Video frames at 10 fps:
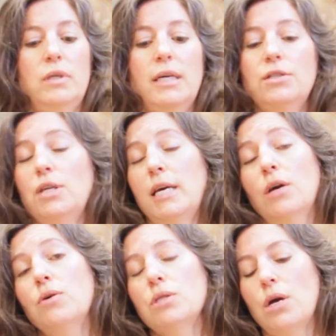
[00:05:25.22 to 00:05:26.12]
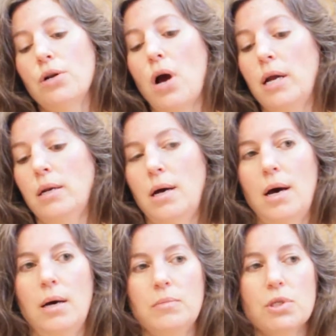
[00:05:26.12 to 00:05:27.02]
it goes on and
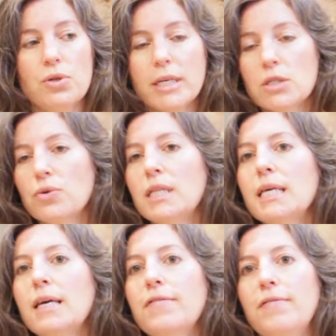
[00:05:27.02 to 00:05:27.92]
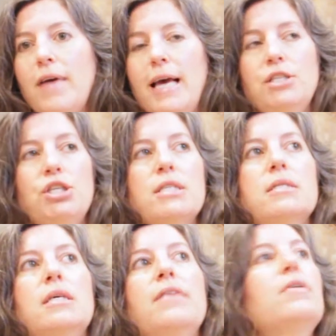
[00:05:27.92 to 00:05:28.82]
on. Stress relief, and
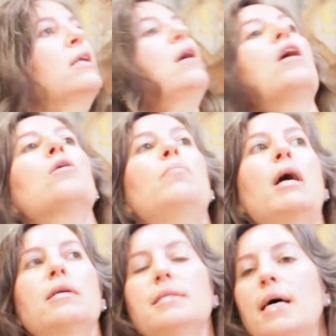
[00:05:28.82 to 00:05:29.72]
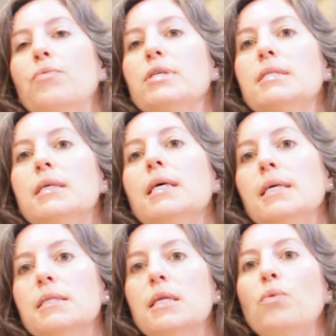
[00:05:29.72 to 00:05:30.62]
just giving our bodies that
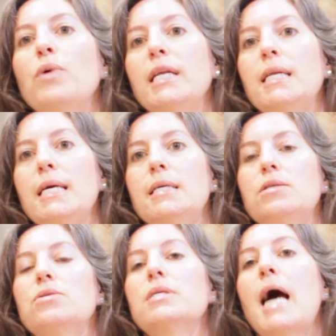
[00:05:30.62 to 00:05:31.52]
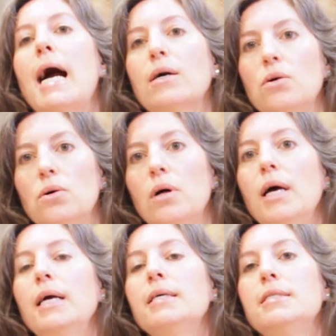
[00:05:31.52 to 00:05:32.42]
resilience that we need to tackle
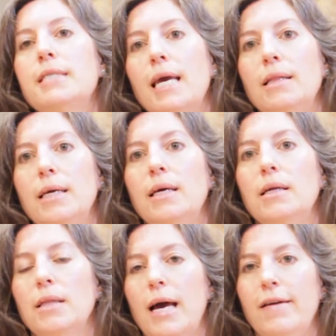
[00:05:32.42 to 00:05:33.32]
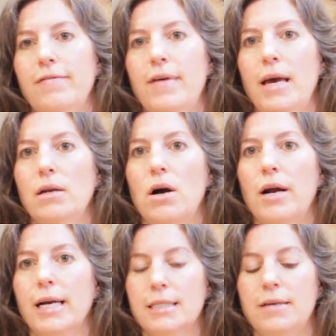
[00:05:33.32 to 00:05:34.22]
daily life and our
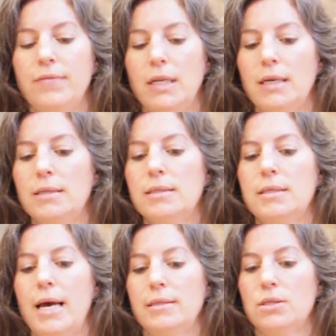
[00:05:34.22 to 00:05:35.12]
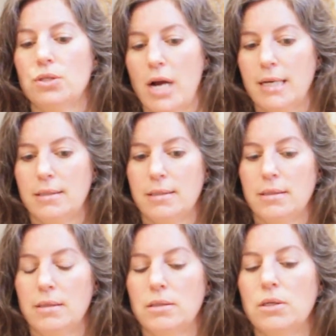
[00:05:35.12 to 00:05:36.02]
activities and
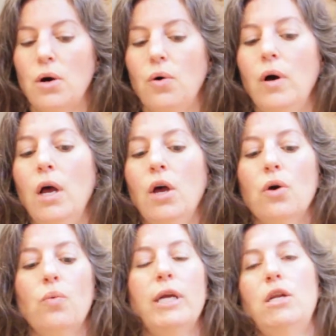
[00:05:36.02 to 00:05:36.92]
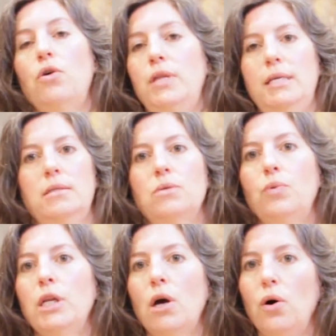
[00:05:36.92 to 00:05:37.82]
stress. So we know this.
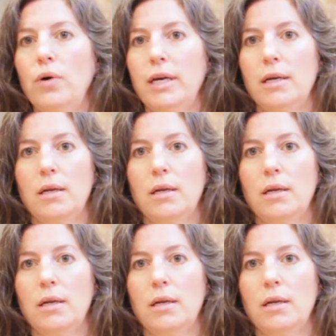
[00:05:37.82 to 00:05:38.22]
We know